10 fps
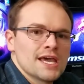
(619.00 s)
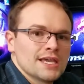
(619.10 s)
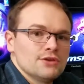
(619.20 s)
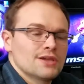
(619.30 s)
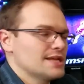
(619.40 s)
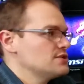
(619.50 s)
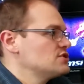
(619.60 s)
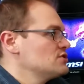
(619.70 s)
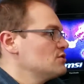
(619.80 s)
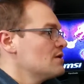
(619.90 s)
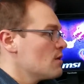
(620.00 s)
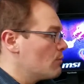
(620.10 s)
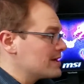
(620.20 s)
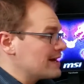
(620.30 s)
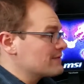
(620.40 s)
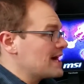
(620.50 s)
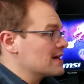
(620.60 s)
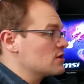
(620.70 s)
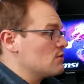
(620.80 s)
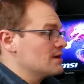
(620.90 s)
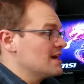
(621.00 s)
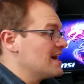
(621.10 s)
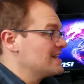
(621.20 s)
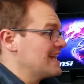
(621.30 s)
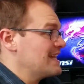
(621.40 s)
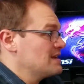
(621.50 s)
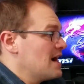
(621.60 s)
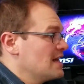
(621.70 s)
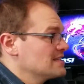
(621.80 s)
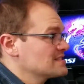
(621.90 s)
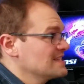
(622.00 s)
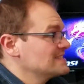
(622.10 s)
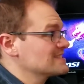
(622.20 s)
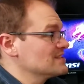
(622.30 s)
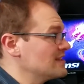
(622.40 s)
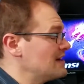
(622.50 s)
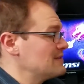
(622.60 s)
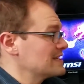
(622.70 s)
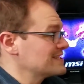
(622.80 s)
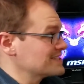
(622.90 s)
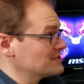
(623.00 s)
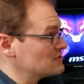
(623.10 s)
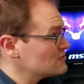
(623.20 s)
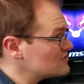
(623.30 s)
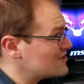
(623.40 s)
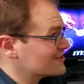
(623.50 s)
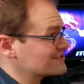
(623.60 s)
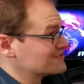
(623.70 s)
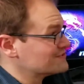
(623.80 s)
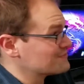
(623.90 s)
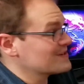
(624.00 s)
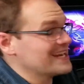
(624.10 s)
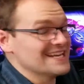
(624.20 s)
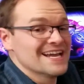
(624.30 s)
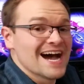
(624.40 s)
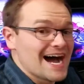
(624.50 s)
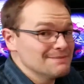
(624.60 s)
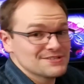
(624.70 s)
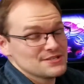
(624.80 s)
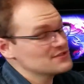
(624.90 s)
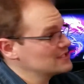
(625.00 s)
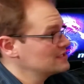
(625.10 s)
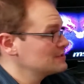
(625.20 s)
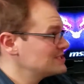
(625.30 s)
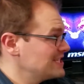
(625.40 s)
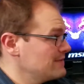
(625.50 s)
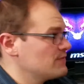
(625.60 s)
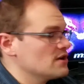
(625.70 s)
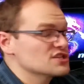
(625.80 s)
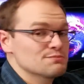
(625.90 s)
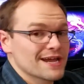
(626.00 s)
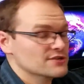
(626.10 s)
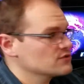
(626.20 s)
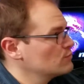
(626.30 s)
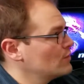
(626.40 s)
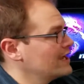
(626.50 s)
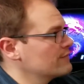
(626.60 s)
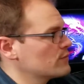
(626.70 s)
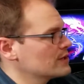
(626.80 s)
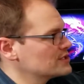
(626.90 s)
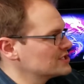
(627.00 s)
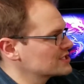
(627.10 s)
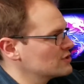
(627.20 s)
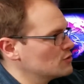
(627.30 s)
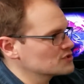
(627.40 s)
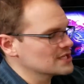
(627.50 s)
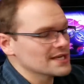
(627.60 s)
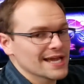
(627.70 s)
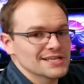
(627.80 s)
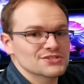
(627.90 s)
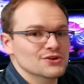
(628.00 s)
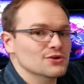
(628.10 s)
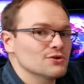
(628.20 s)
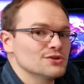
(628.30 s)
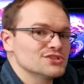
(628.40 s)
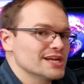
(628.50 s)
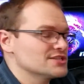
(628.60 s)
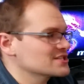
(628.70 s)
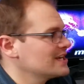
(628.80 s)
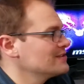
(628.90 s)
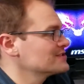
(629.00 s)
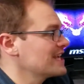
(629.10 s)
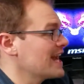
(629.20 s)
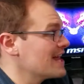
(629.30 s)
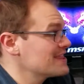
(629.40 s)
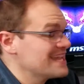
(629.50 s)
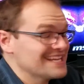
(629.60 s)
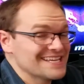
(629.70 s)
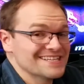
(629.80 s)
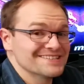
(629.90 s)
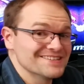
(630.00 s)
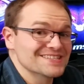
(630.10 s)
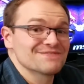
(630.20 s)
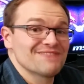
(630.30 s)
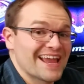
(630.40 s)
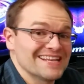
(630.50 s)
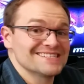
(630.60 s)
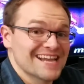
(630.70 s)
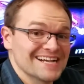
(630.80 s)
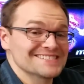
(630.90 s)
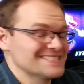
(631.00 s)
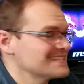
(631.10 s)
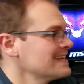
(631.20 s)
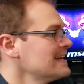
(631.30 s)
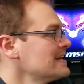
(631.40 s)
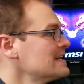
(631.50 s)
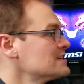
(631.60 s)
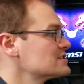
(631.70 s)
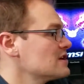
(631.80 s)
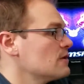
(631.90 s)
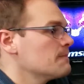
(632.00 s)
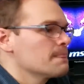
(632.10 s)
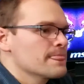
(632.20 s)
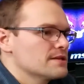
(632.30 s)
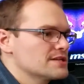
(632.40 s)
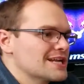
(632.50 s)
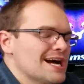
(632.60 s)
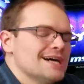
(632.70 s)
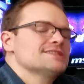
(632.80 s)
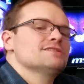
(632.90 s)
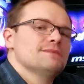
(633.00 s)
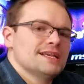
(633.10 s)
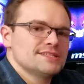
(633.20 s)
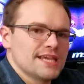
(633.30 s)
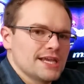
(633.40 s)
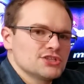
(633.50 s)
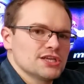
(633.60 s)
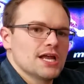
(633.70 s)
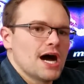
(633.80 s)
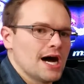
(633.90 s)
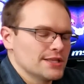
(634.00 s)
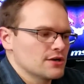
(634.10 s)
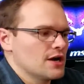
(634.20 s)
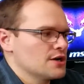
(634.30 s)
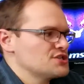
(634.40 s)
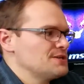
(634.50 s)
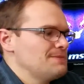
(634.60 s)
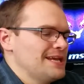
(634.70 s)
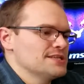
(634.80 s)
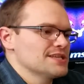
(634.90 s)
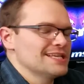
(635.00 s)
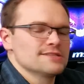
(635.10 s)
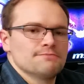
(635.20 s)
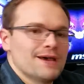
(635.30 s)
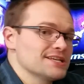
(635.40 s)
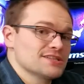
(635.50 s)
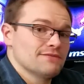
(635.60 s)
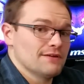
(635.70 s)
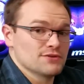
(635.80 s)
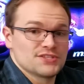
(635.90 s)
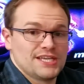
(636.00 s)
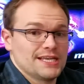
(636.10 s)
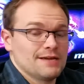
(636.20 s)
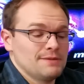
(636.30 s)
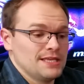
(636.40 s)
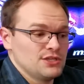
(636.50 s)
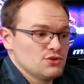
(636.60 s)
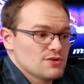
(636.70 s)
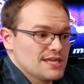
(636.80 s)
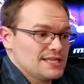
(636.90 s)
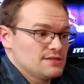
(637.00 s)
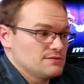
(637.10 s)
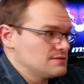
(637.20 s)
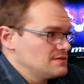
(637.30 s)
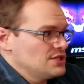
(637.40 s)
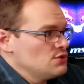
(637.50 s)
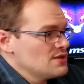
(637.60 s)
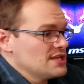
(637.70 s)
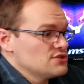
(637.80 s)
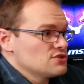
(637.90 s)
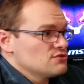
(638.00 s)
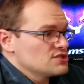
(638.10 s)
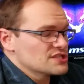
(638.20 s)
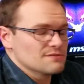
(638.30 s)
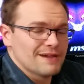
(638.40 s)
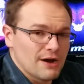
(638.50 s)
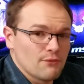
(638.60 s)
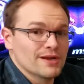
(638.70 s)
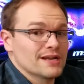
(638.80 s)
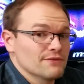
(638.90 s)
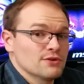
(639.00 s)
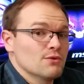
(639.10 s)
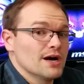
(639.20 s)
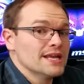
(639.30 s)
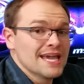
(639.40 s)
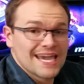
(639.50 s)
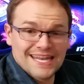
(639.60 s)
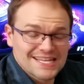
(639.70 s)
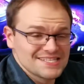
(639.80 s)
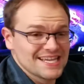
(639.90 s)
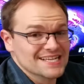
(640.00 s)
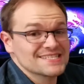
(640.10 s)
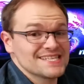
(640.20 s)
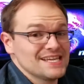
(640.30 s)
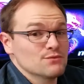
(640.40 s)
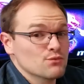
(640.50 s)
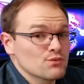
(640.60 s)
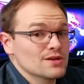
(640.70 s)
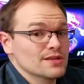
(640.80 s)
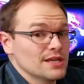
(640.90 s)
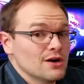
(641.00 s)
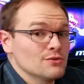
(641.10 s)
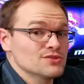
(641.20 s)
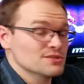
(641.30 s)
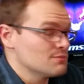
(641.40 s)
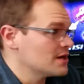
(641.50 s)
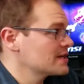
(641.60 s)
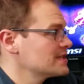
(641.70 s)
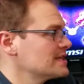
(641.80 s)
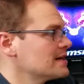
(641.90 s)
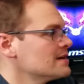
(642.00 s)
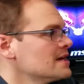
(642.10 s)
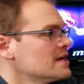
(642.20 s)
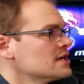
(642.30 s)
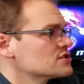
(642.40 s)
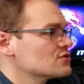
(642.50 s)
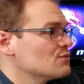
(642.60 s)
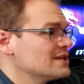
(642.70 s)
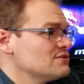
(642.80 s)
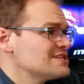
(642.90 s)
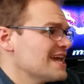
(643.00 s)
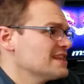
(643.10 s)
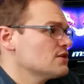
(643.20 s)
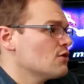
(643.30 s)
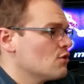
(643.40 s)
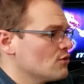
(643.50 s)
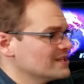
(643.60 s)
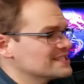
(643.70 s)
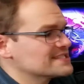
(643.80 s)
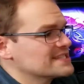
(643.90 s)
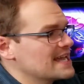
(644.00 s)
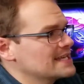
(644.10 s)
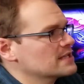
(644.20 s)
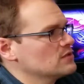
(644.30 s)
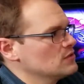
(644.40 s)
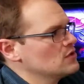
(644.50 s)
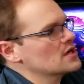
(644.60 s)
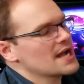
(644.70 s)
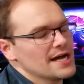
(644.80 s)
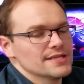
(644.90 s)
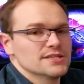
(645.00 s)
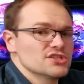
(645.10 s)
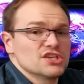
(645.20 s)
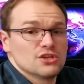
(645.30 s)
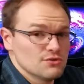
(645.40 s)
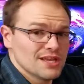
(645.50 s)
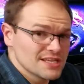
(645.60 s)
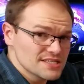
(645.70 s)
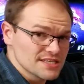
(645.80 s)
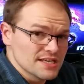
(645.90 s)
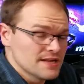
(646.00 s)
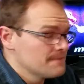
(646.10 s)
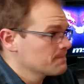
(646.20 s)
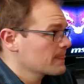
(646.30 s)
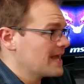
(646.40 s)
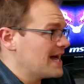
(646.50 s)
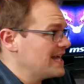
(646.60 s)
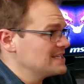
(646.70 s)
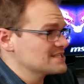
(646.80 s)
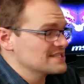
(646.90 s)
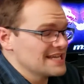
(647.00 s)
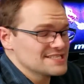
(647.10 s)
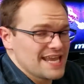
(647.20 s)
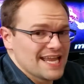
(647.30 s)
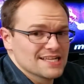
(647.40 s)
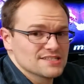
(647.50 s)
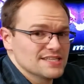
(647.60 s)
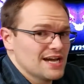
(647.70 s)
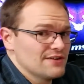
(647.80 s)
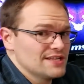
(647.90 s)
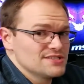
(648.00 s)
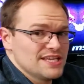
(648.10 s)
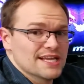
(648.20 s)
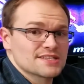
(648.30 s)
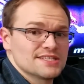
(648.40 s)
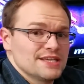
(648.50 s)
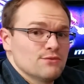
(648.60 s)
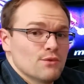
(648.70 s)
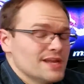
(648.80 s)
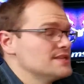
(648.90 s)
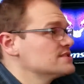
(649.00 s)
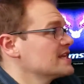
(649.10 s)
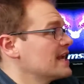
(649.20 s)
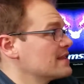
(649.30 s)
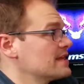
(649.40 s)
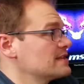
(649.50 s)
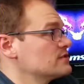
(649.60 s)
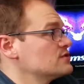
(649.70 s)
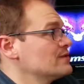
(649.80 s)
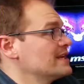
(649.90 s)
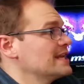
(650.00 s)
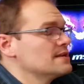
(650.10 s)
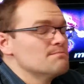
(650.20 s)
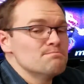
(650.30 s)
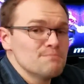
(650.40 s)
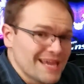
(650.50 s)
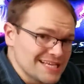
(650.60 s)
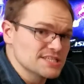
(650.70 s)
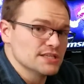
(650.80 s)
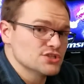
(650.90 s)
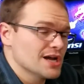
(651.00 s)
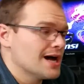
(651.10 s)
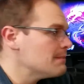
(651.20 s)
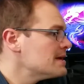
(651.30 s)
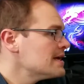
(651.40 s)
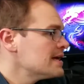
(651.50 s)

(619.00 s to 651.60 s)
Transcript: You can do what I've got going on, and honestly, I just love it because it looks great. I'm just using the default spectrum wave where it just goes in a nice circle and changes colors, and I think it looks fantastic. So the customization on their RGBs is the best I've ever seen. I mean, you can you can do just about whatever you want. And NZXT really owns the market there. So when you take the whole aesthetic look on this unit, I just it's hands down NZXT wins, and I think they're doing an amazing job.